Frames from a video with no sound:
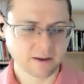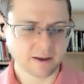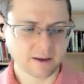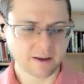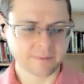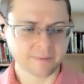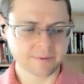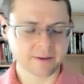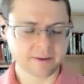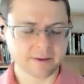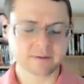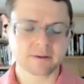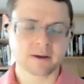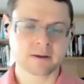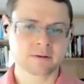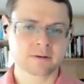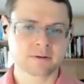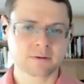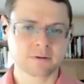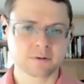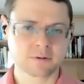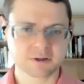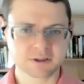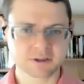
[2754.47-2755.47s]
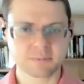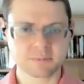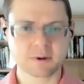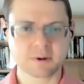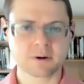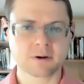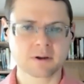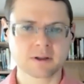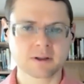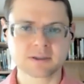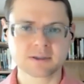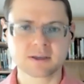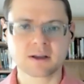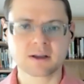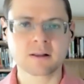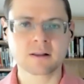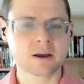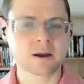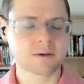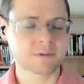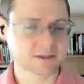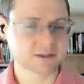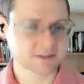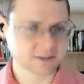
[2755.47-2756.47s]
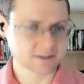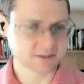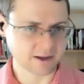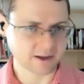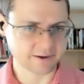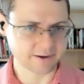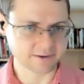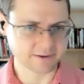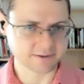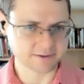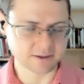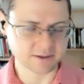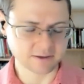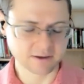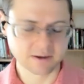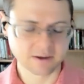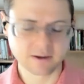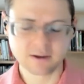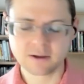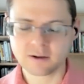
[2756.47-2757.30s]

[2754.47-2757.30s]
and they tend to experience a lot of anxiety